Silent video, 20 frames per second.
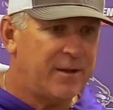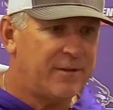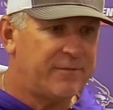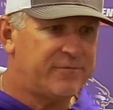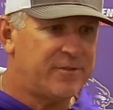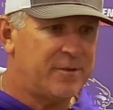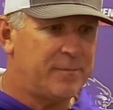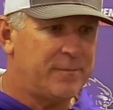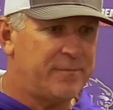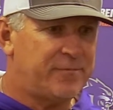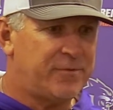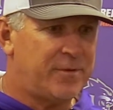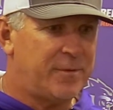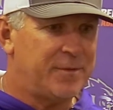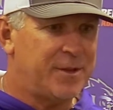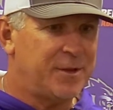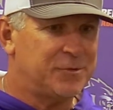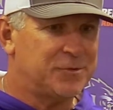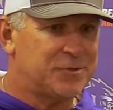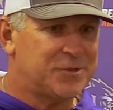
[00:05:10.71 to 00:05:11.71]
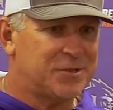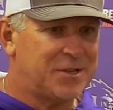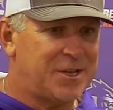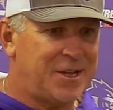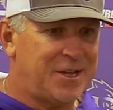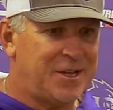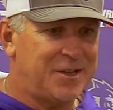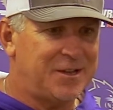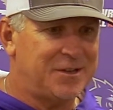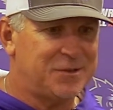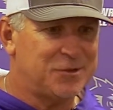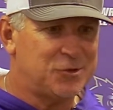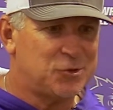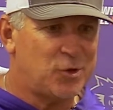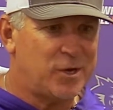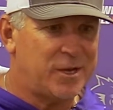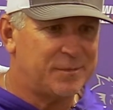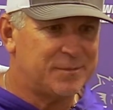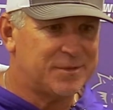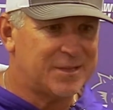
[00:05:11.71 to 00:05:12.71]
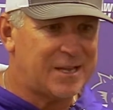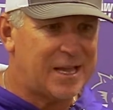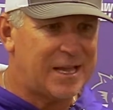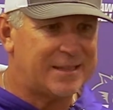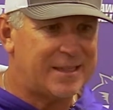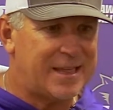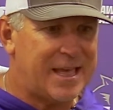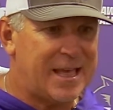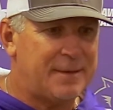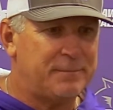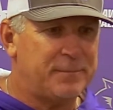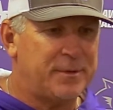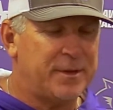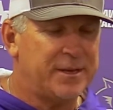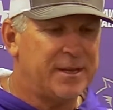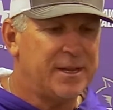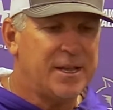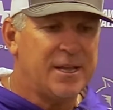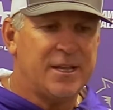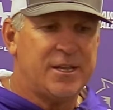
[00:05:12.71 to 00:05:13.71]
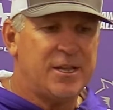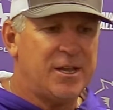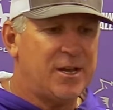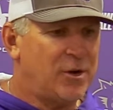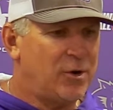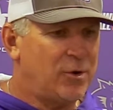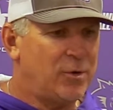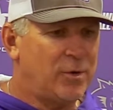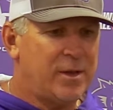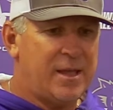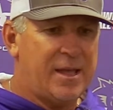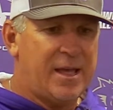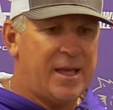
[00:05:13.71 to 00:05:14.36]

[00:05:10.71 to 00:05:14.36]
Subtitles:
from those trips like that. But, you know,